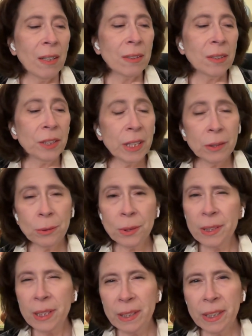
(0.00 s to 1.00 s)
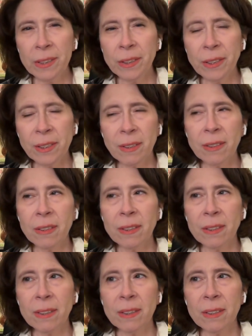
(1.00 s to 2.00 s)
generally there's
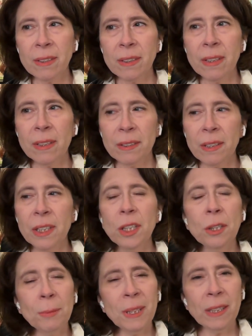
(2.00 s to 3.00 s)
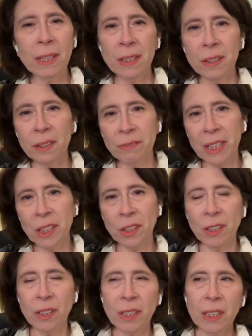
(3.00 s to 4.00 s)
human
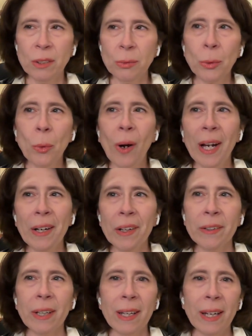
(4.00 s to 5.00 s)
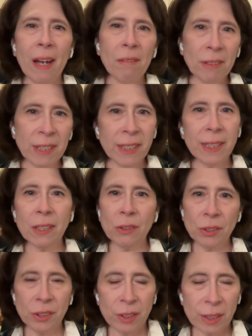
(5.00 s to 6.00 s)
intervention is required at every
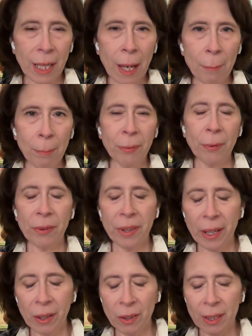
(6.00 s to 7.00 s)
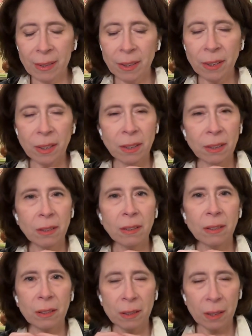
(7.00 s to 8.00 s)
single step. There is
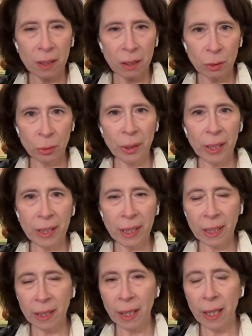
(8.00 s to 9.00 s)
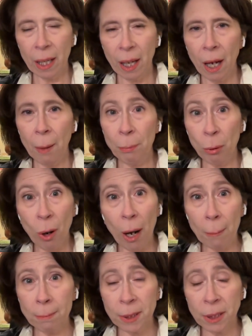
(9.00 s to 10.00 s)
creating a
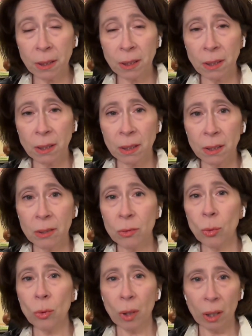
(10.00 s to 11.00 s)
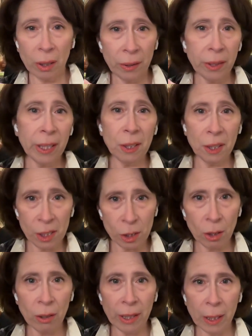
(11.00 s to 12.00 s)
prompt, the
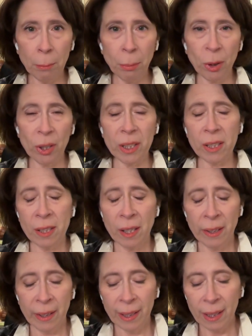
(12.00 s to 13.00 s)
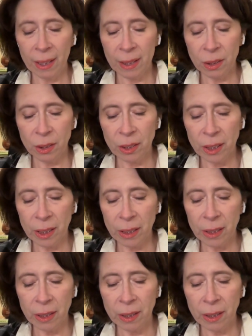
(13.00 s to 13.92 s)
initial input into the